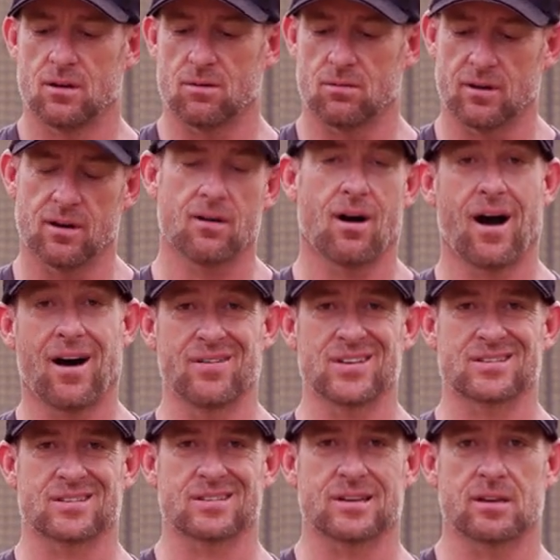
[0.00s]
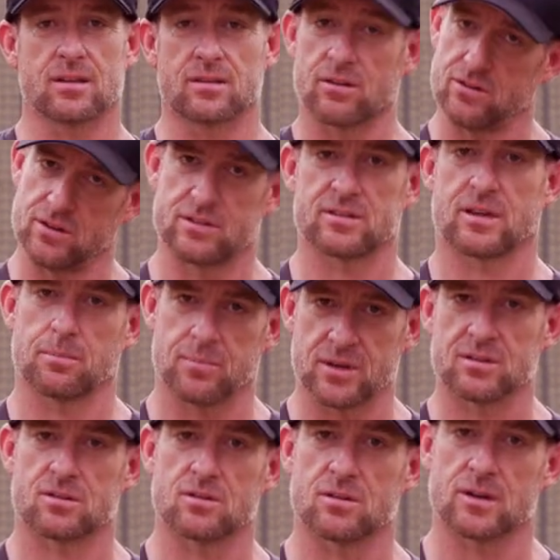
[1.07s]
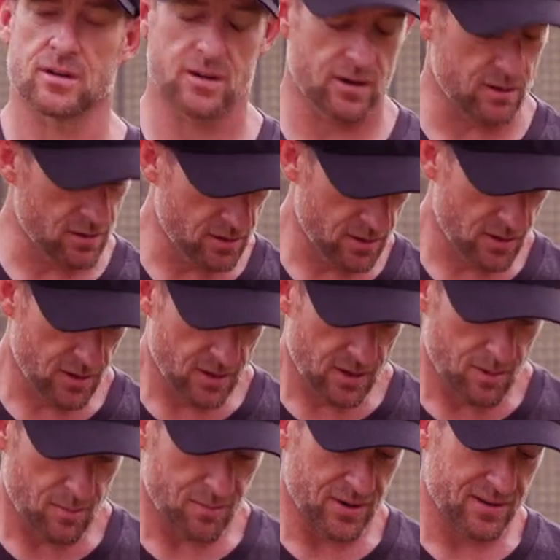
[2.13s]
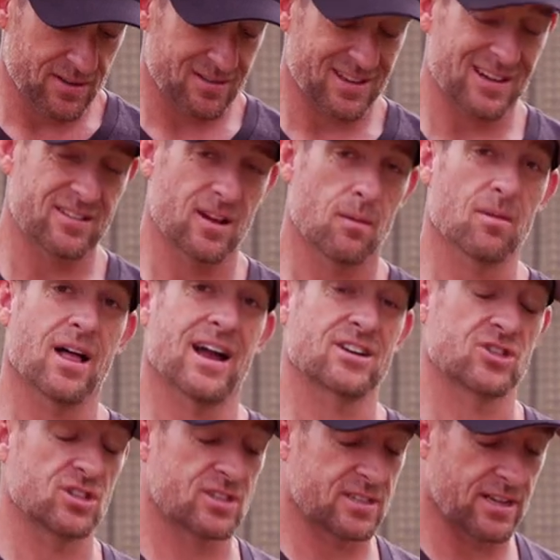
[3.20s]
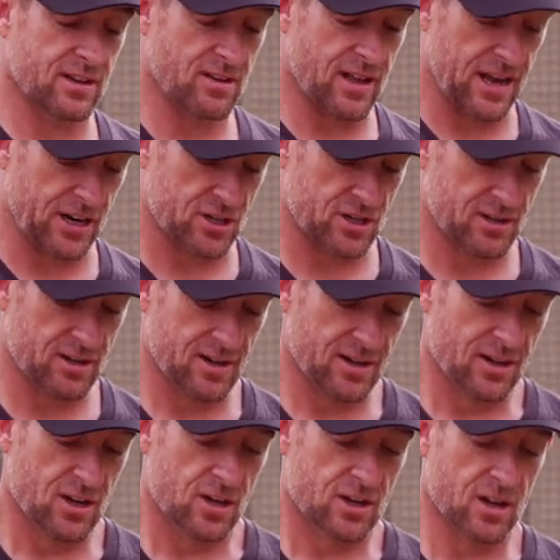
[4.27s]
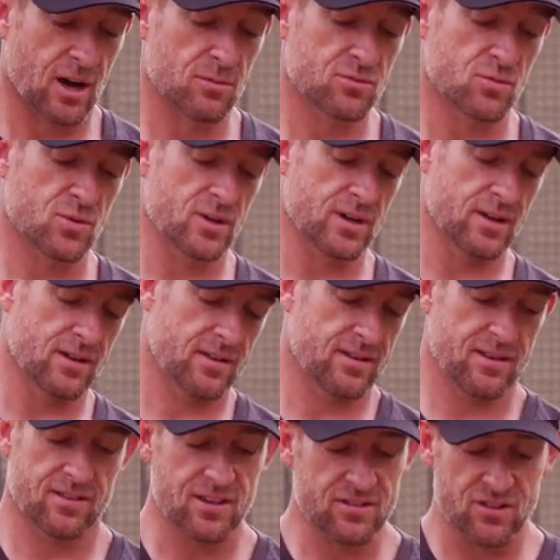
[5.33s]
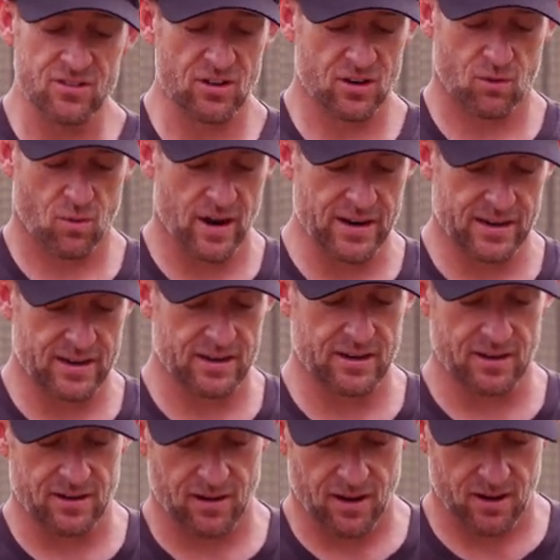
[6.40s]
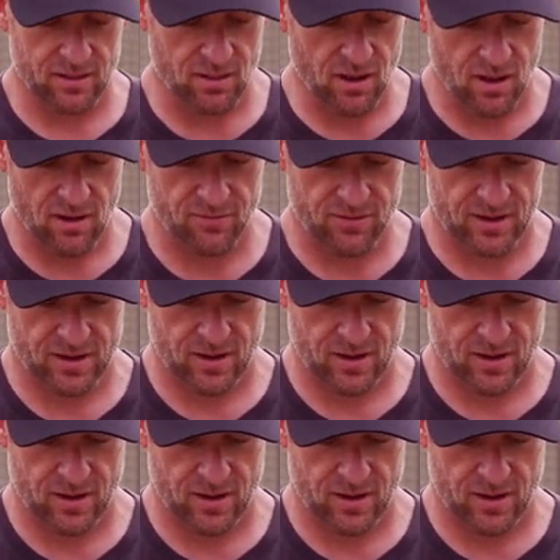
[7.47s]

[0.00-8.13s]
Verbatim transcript: Well, obviously there is a pistol in here, but it is a double action, single action. Comes with, and this is a great kit. I love that